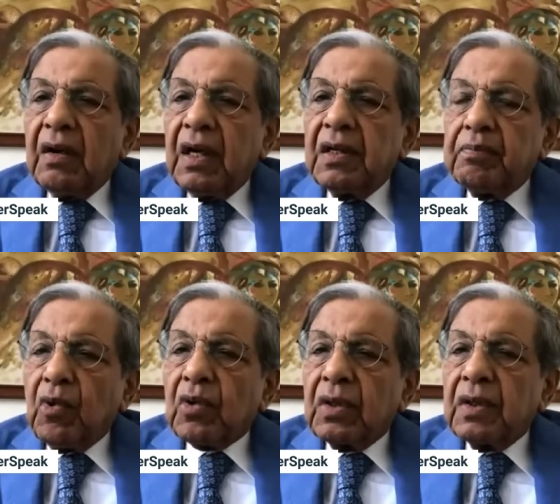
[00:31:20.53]
an
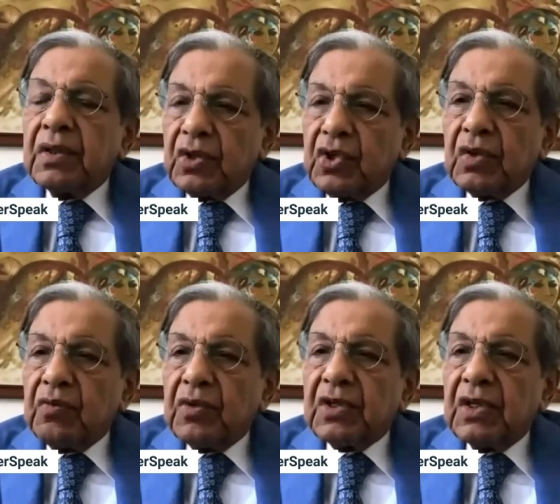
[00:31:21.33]
important
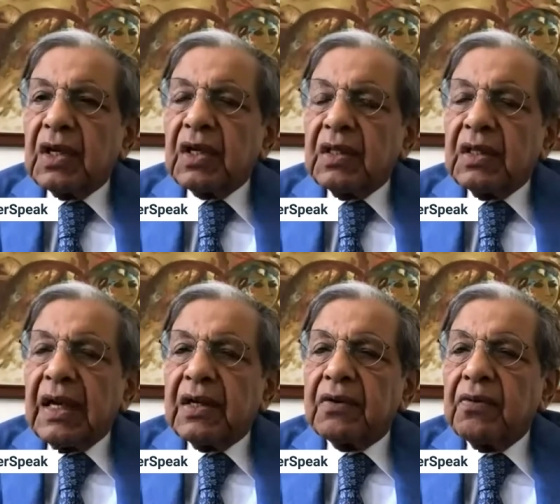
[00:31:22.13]
decision was taken
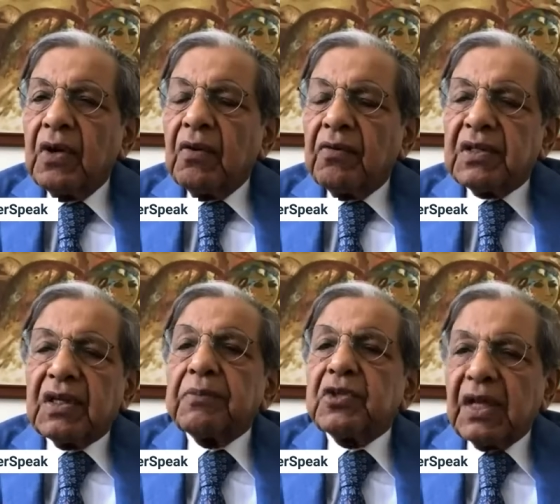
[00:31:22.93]
that for
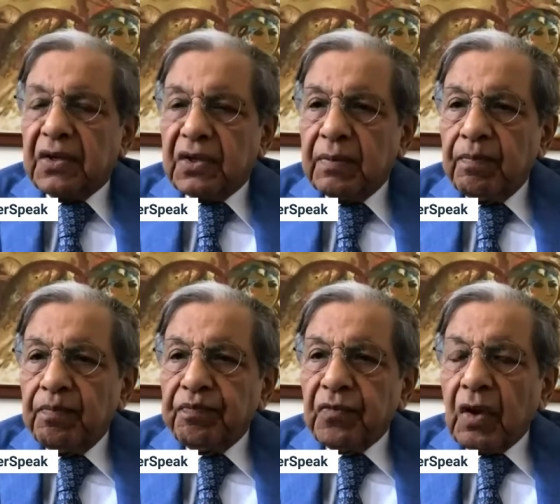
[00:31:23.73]
some states,
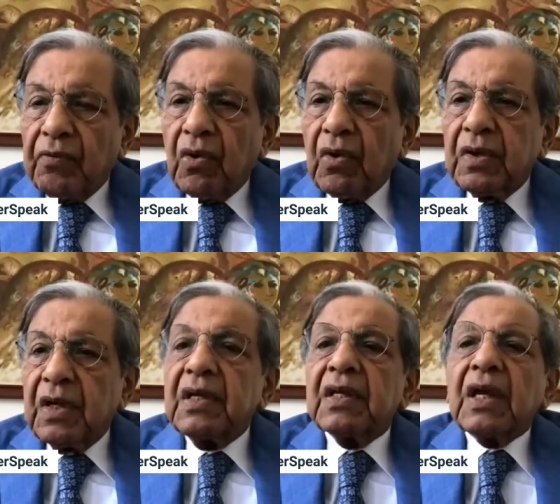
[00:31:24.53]
for
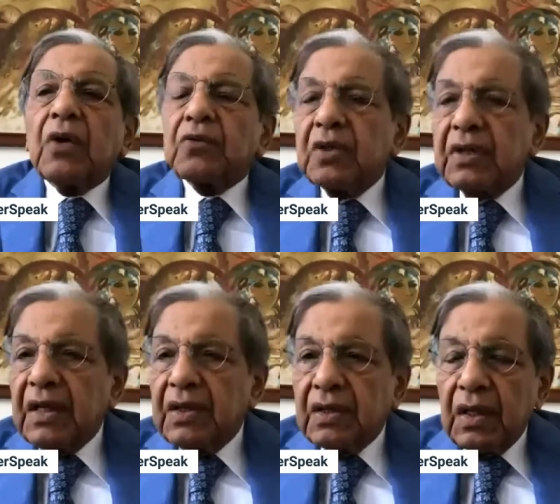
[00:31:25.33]
nearly 1,000
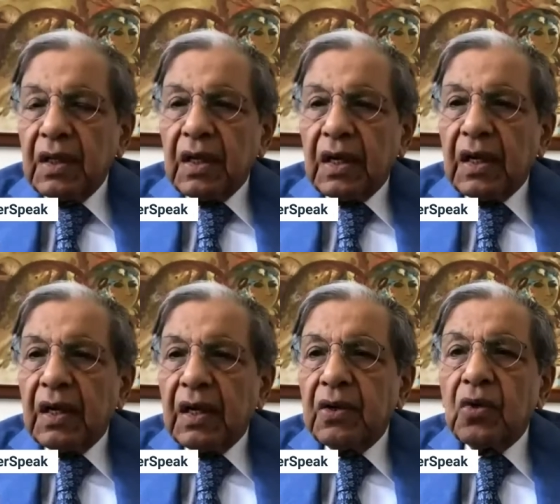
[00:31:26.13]
days,
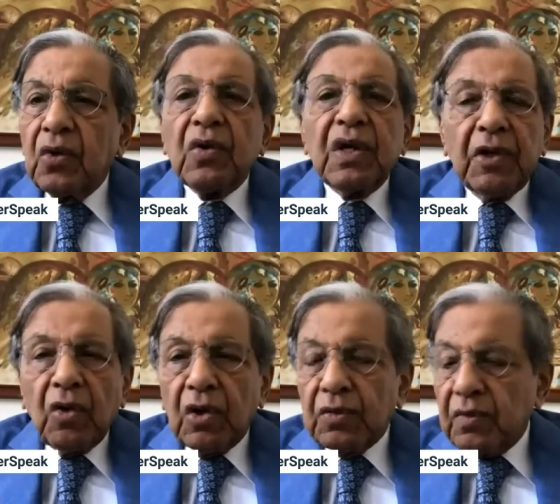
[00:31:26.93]
no labor
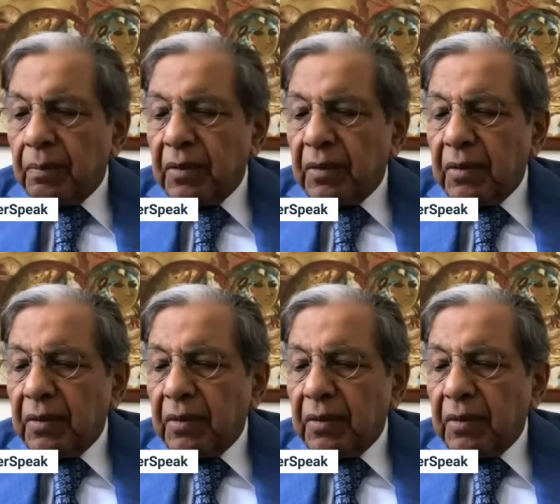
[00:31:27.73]
laws will apply.
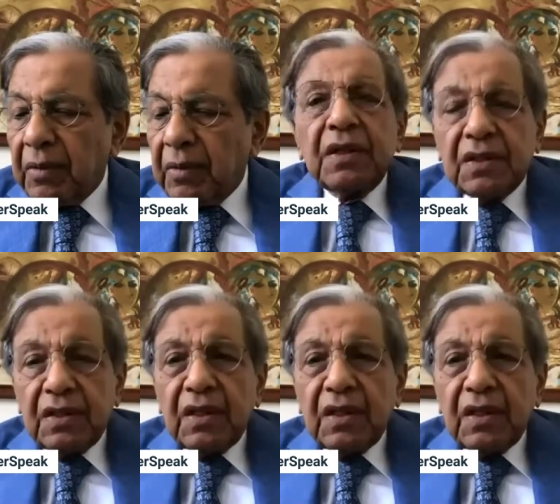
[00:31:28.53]
This is